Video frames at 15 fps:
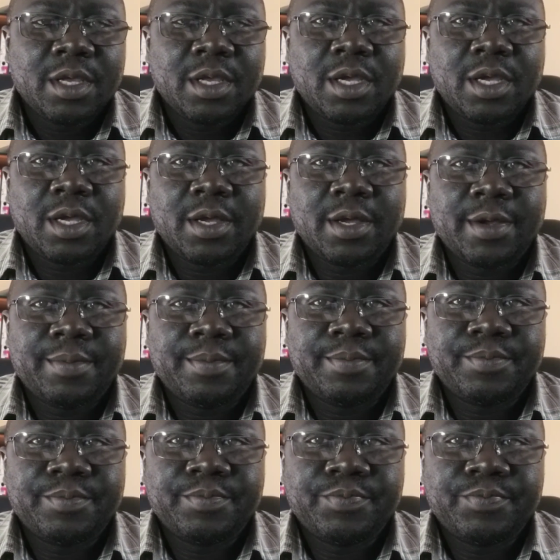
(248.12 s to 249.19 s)

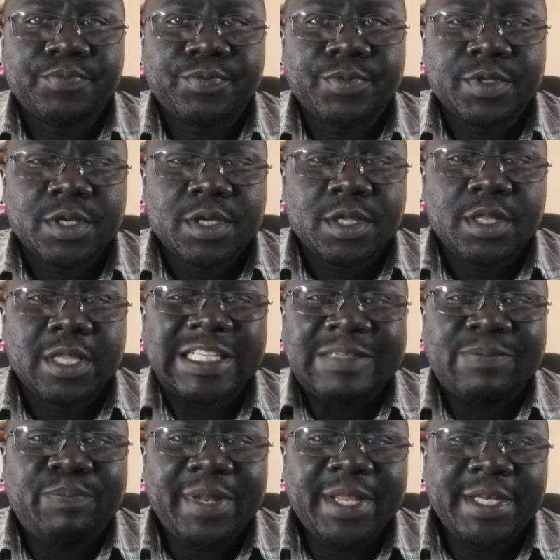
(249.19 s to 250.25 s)
the
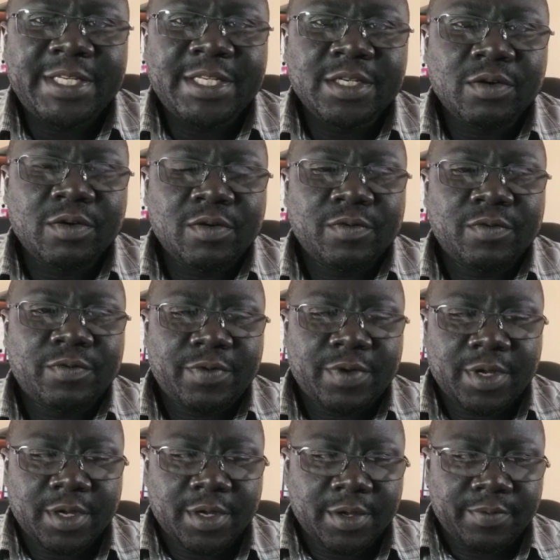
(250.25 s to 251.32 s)
splitting of
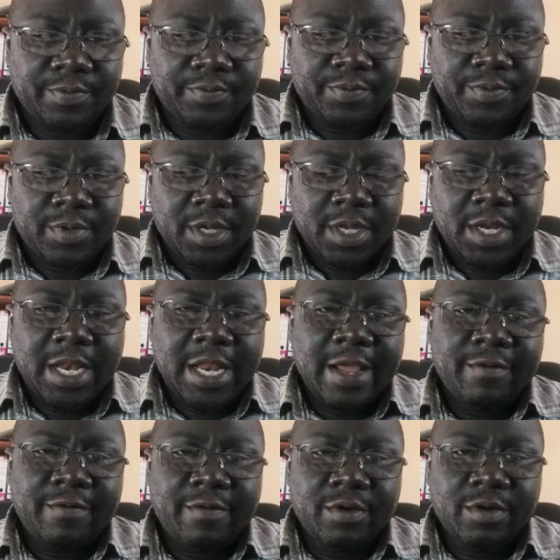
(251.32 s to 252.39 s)

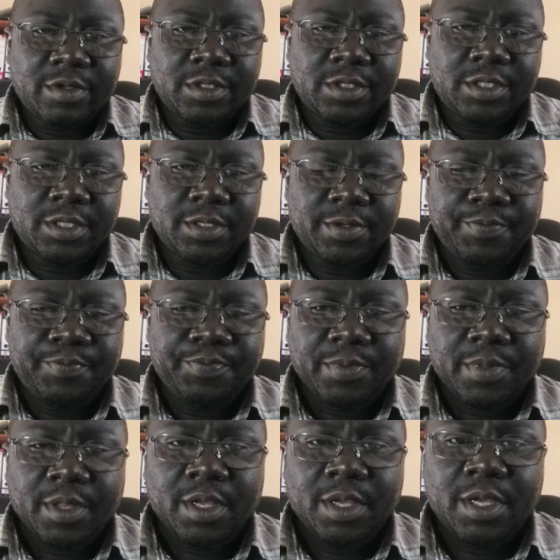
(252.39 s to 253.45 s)
levels,
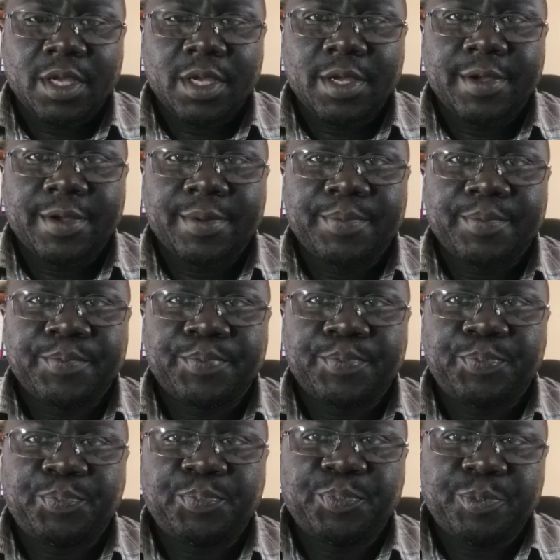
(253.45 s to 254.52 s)

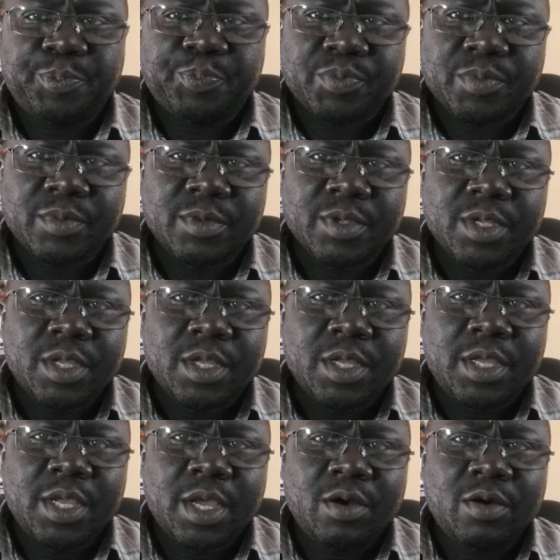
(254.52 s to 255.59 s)

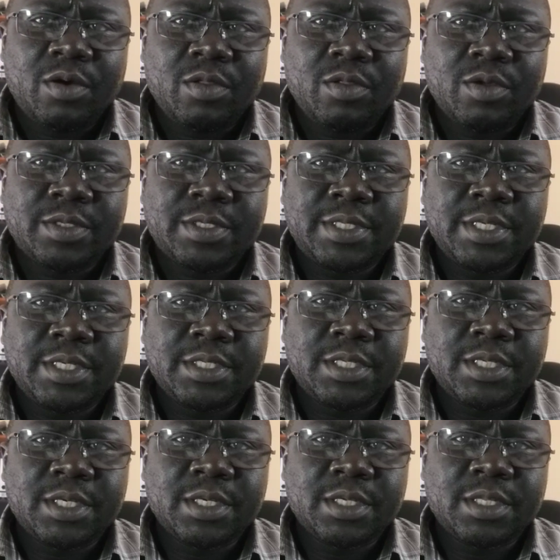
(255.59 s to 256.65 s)
all those things.
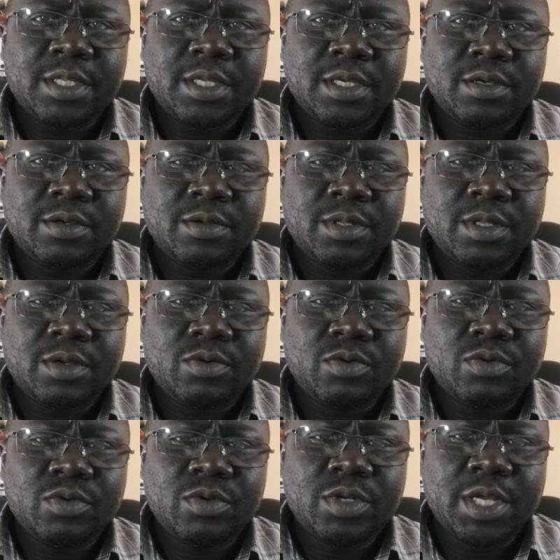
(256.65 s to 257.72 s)
They
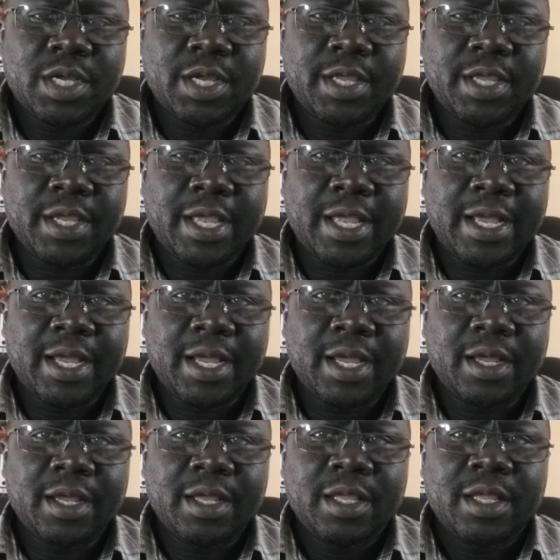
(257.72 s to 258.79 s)
would
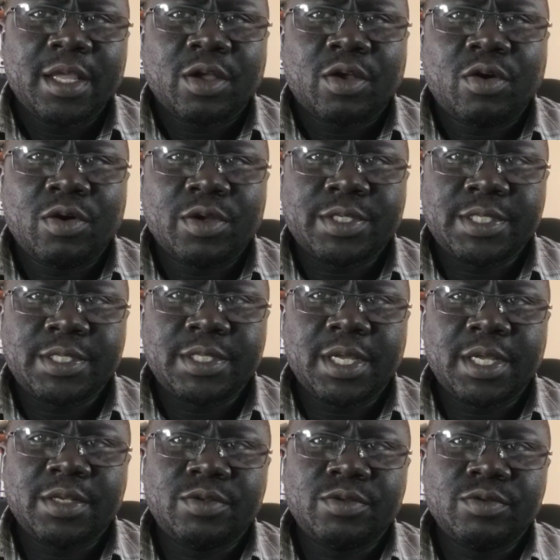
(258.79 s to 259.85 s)
incur costs in
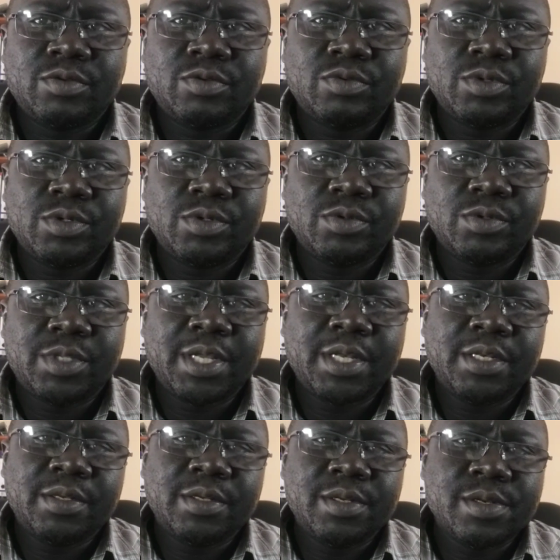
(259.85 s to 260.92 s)
that you will
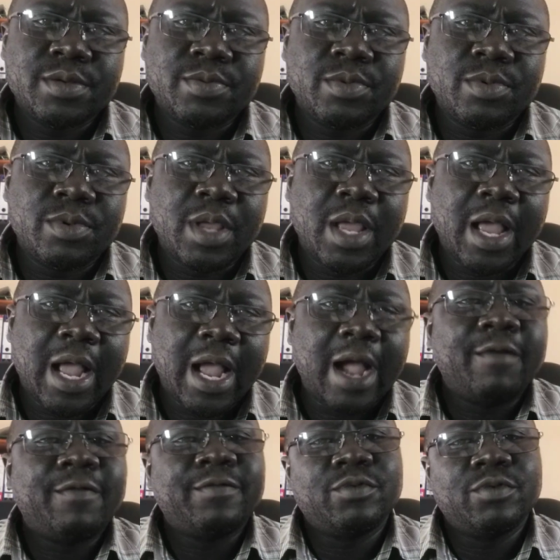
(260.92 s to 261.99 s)
then
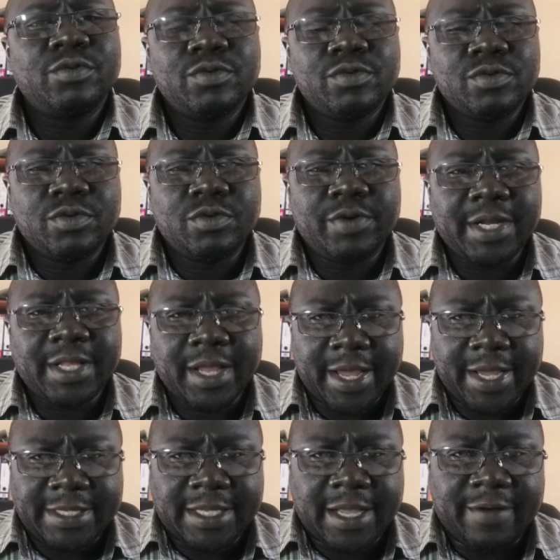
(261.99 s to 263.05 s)
have to do greater
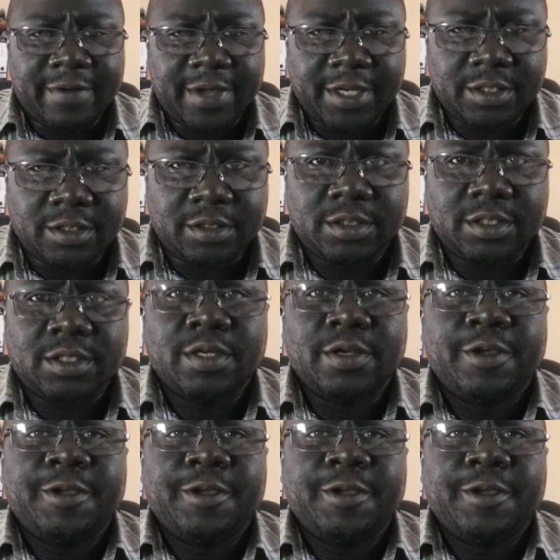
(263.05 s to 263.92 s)
excavations,